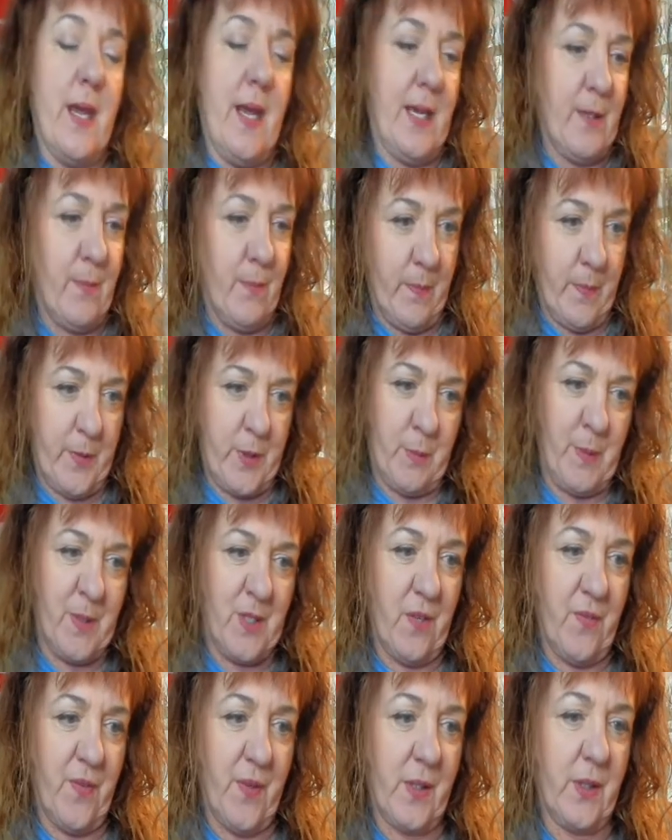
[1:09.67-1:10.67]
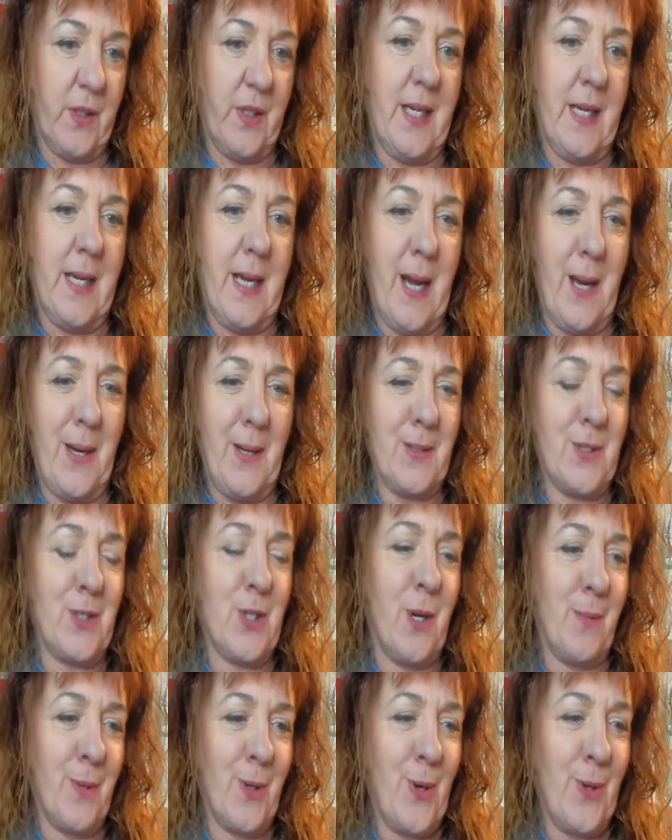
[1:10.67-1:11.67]
And specifically,
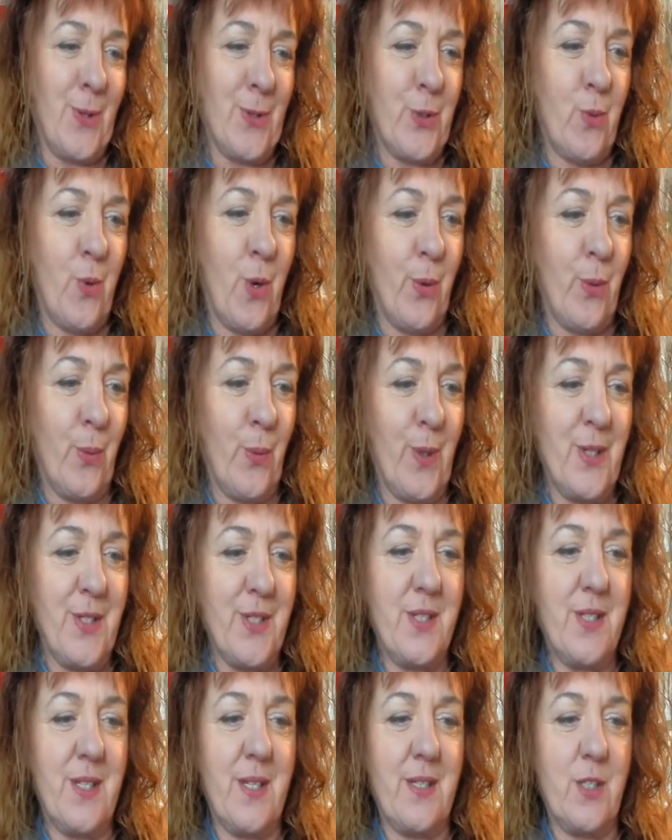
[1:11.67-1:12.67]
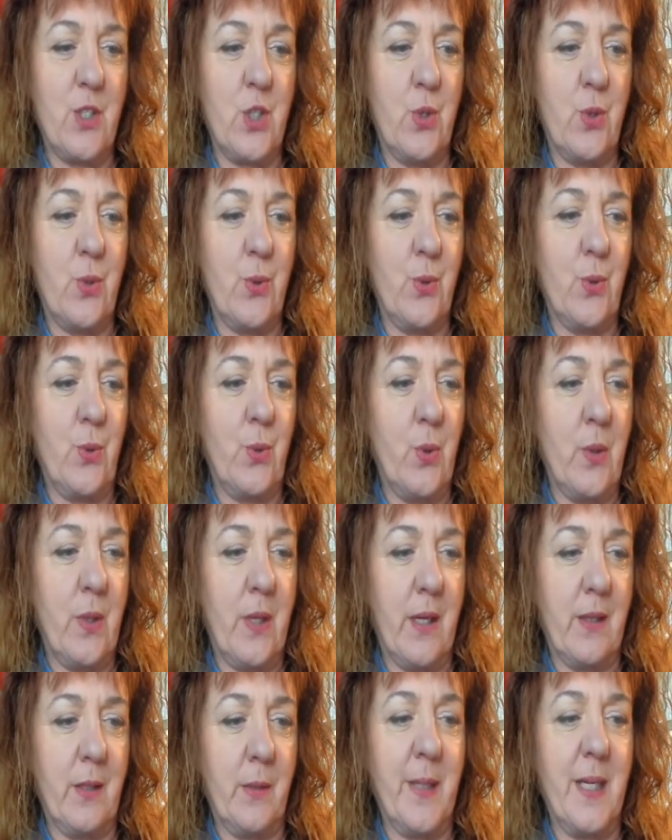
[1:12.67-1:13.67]
Tom McCall's quote was to
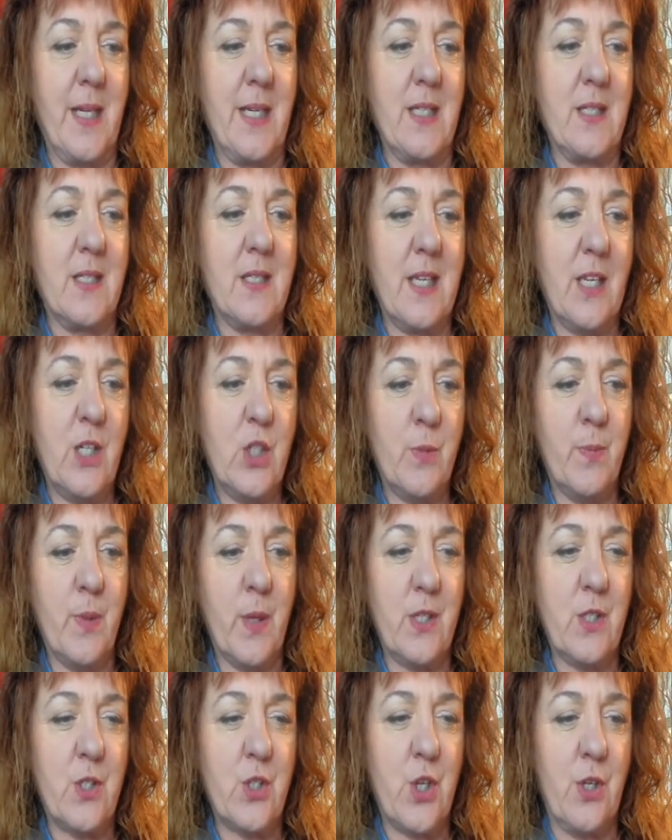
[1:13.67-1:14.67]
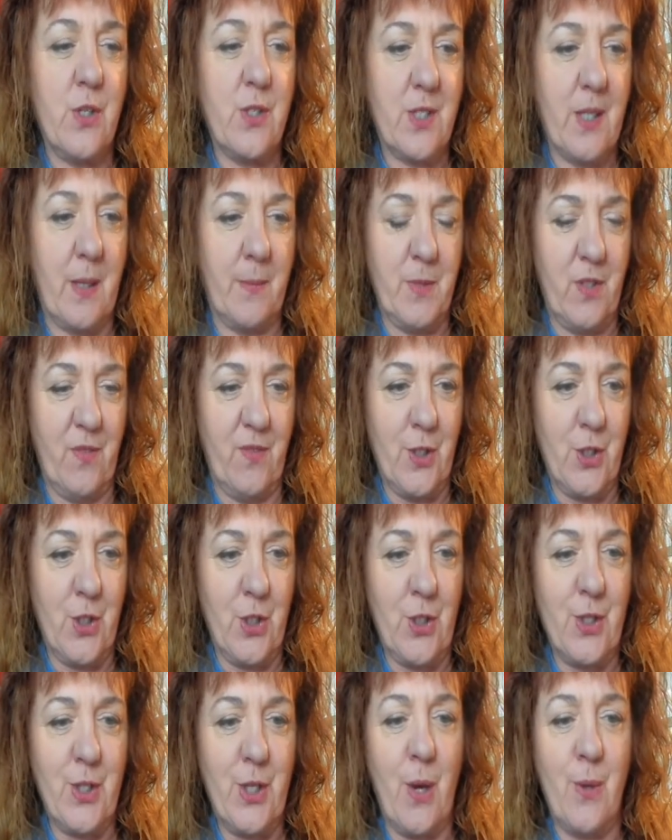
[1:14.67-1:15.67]
eliminate sagebrush
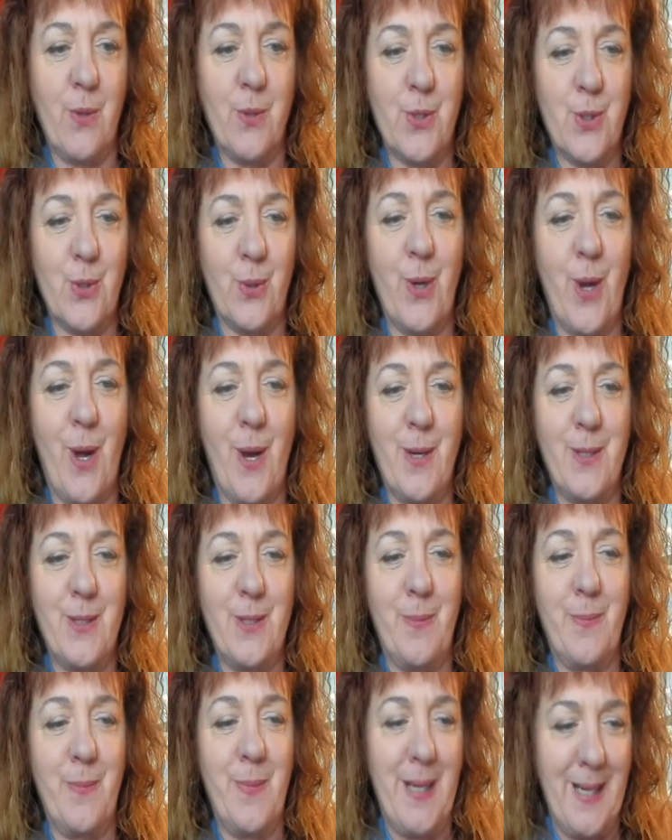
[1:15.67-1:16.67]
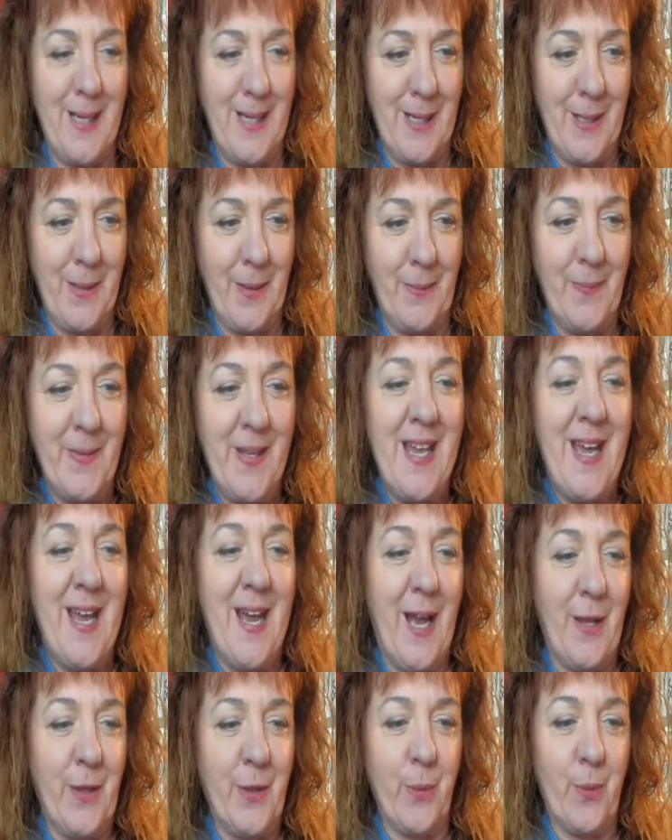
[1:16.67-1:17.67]
subdivisions, coastal condominium,
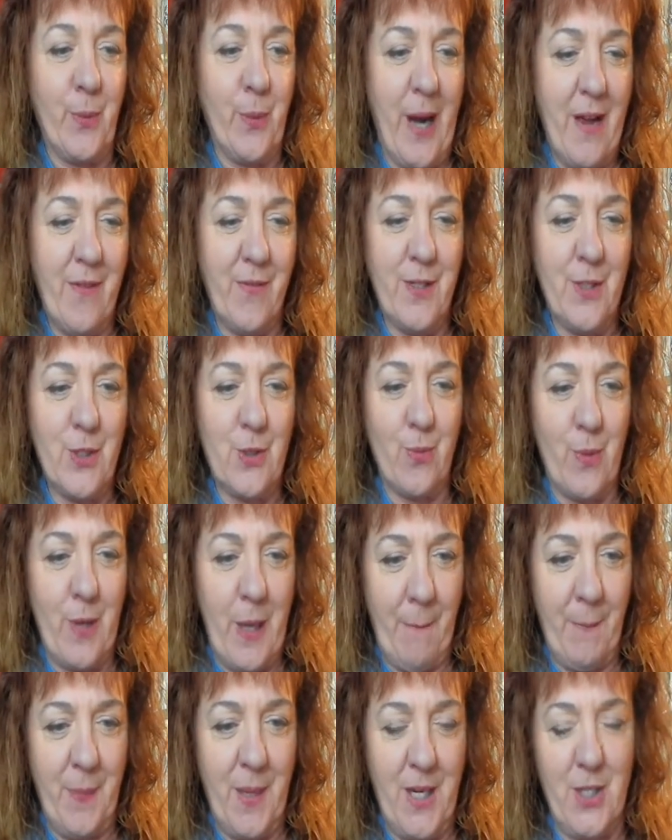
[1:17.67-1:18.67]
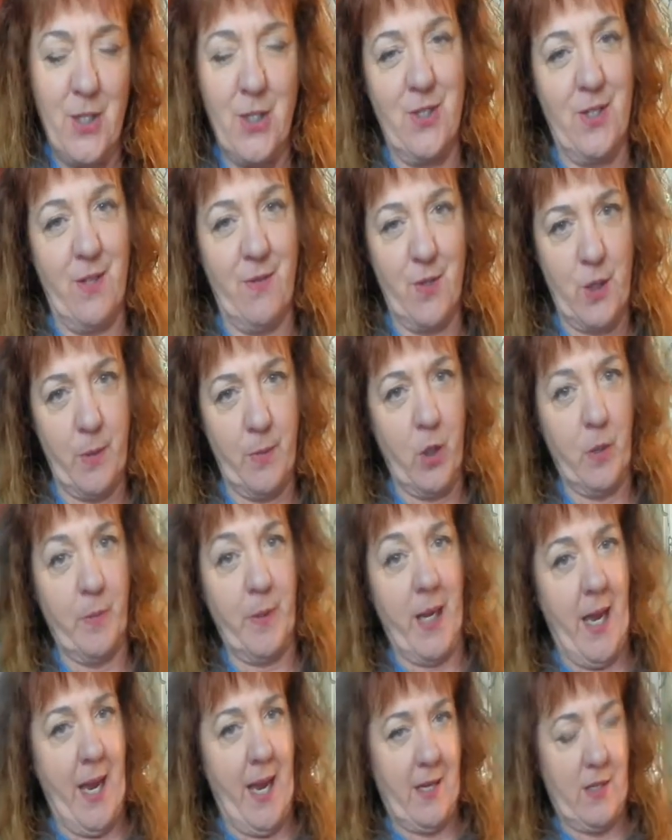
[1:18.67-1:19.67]
and the ravenous rampages of
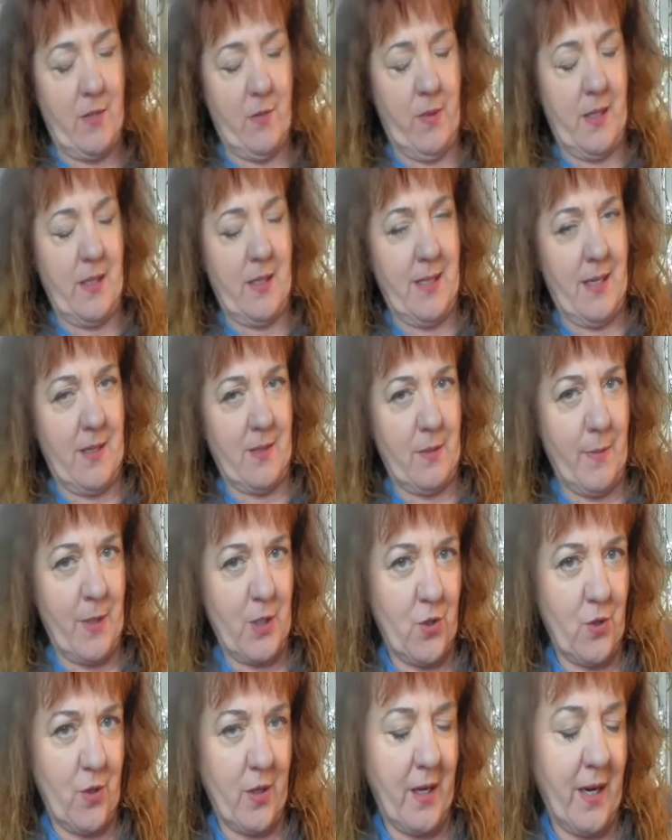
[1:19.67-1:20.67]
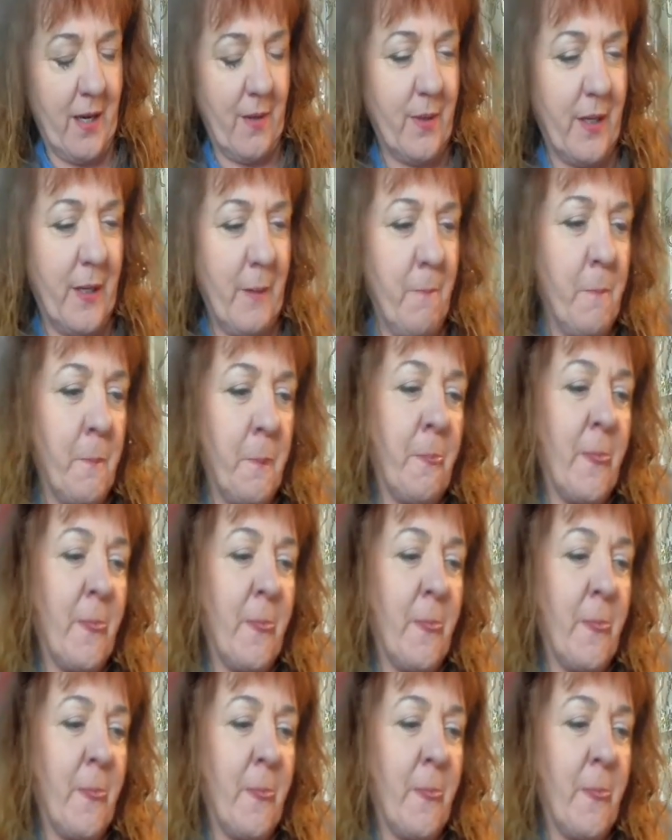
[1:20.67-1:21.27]
suburbia. I had to write it down to make sure I got it right.